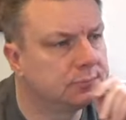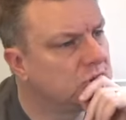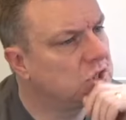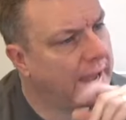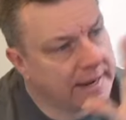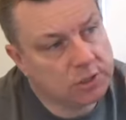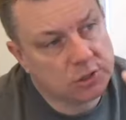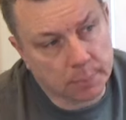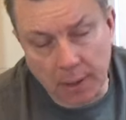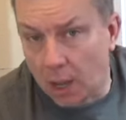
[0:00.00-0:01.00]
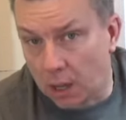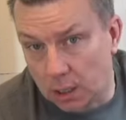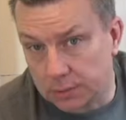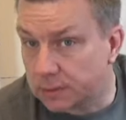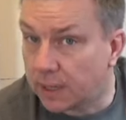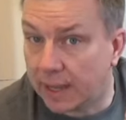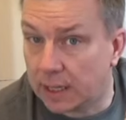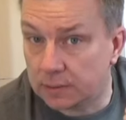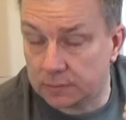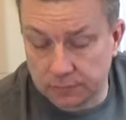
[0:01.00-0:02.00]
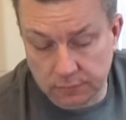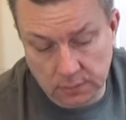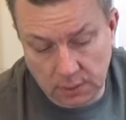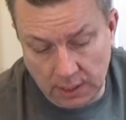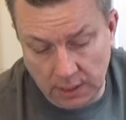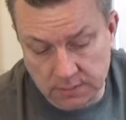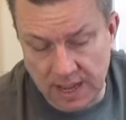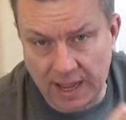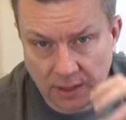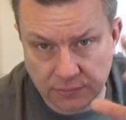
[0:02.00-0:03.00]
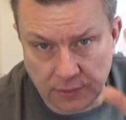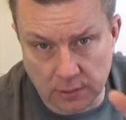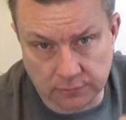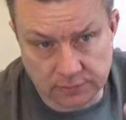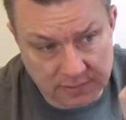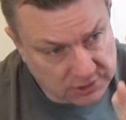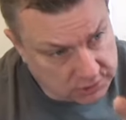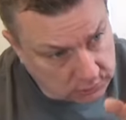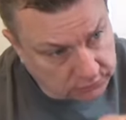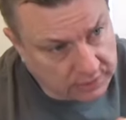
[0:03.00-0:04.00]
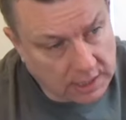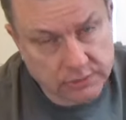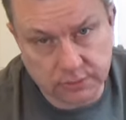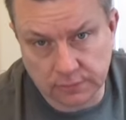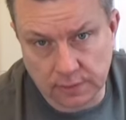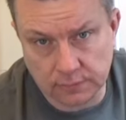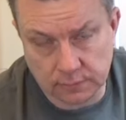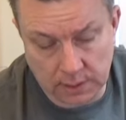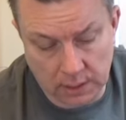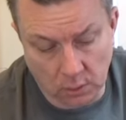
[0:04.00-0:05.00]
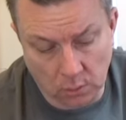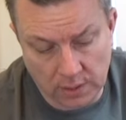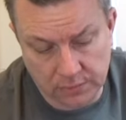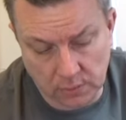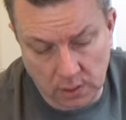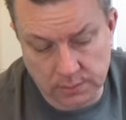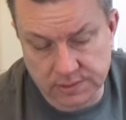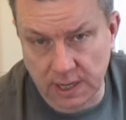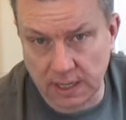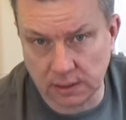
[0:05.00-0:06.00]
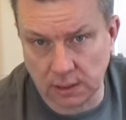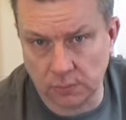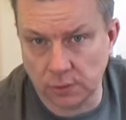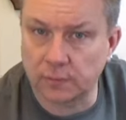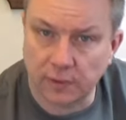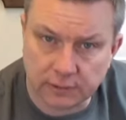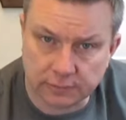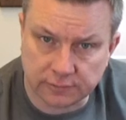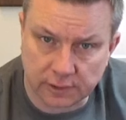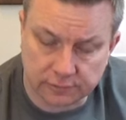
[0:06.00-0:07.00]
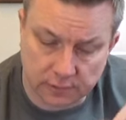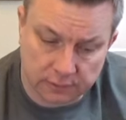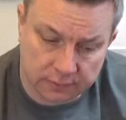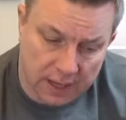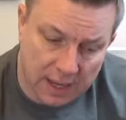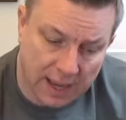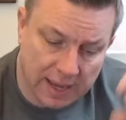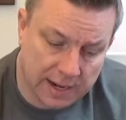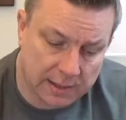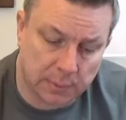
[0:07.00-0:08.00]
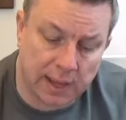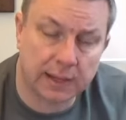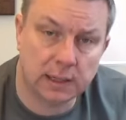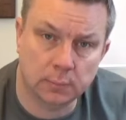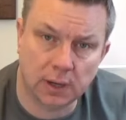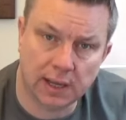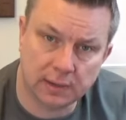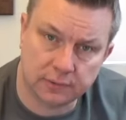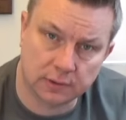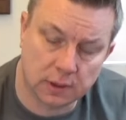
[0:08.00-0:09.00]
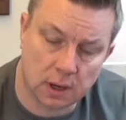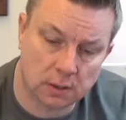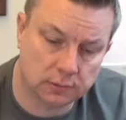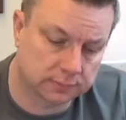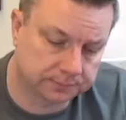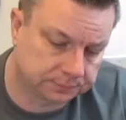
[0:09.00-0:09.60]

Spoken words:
change the part and add those additional sections into it, or whether I would take a route of least resistance and add a blanking plate into the nose.